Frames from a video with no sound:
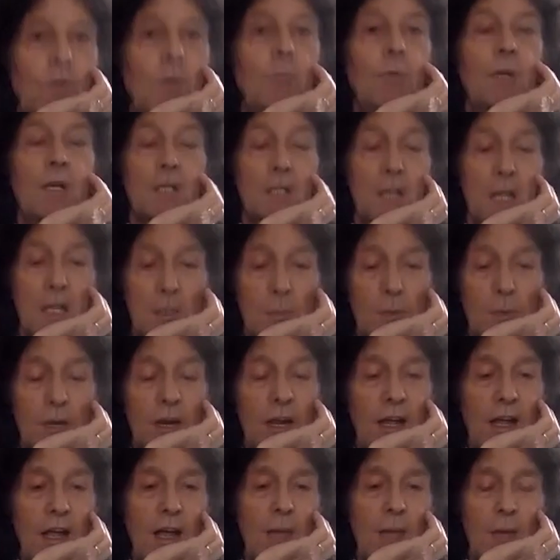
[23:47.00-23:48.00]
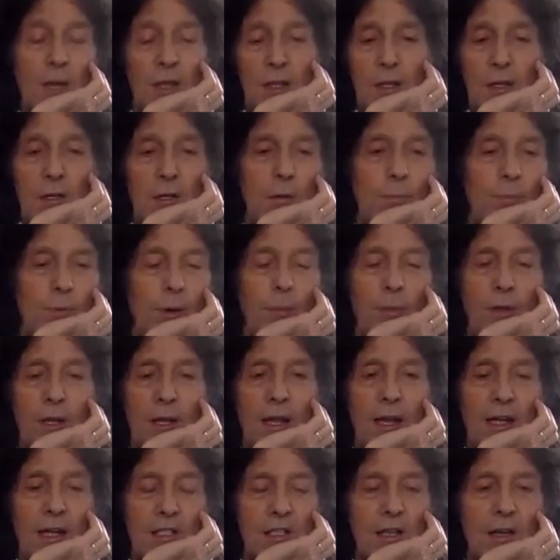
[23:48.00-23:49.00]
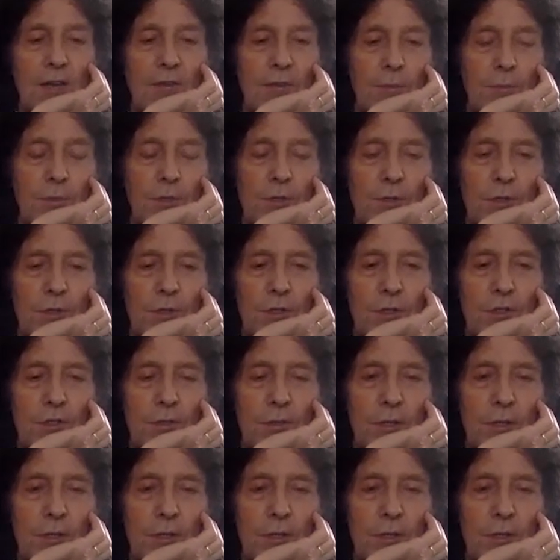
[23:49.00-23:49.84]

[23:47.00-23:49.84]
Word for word: because that's what I am. I think you probably guessed that from talking to me.